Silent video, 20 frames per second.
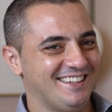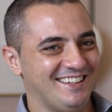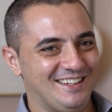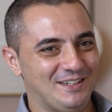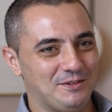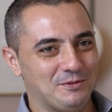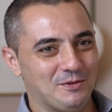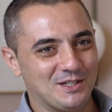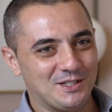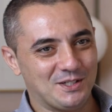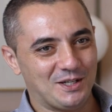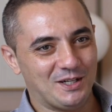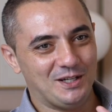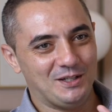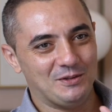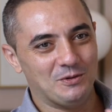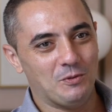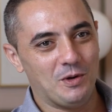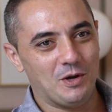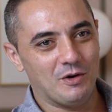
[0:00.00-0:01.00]
It was really
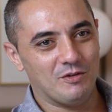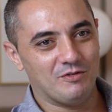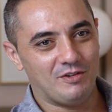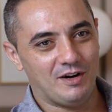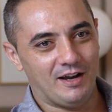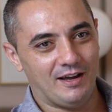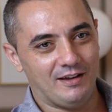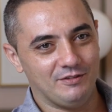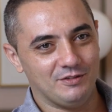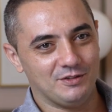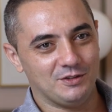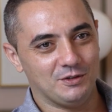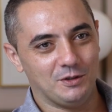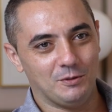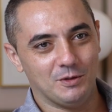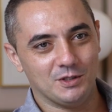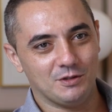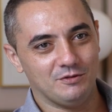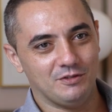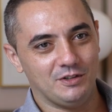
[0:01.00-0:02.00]
the way of life. So it
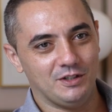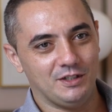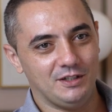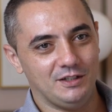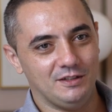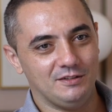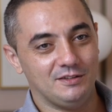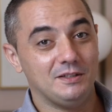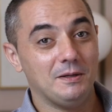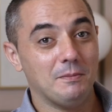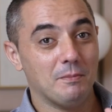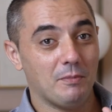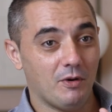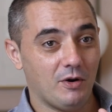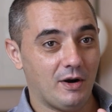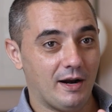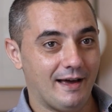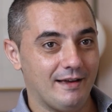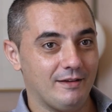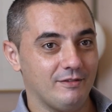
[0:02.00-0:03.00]
was a very
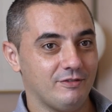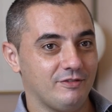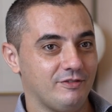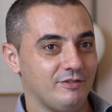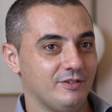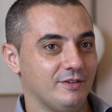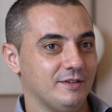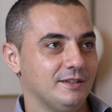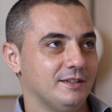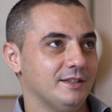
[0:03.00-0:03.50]
simple life,